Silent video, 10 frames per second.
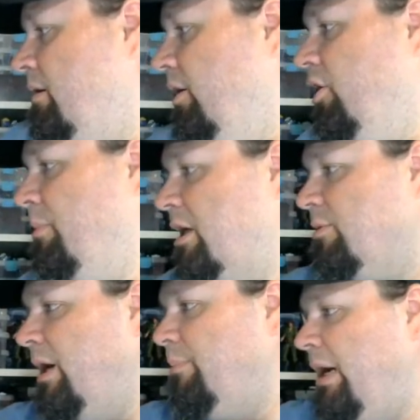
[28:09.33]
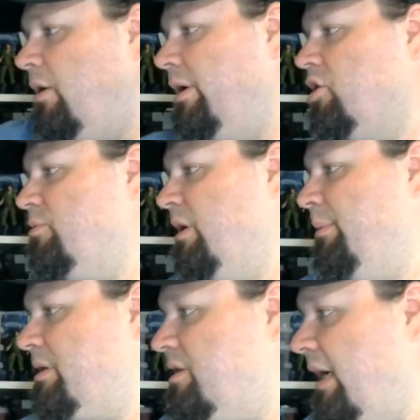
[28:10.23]
Don't know much about Power Rangers, but
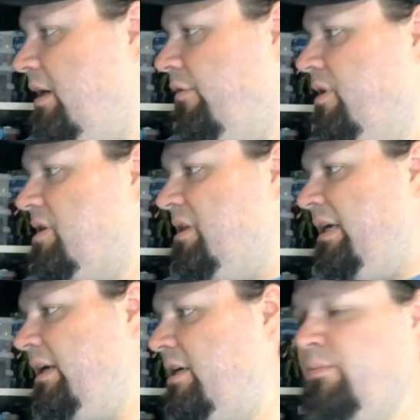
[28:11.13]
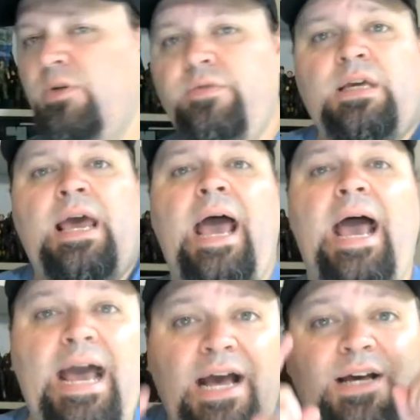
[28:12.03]
I'm excited for the Snake Eyes movie,
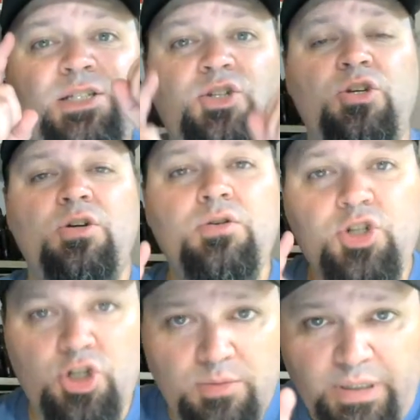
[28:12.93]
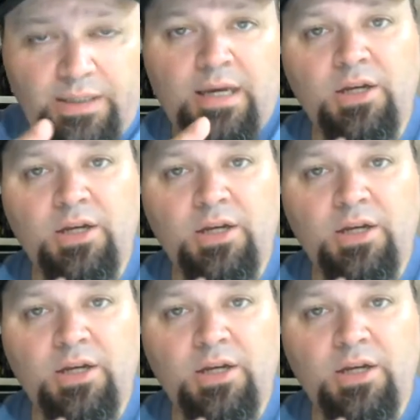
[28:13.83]
as you should be.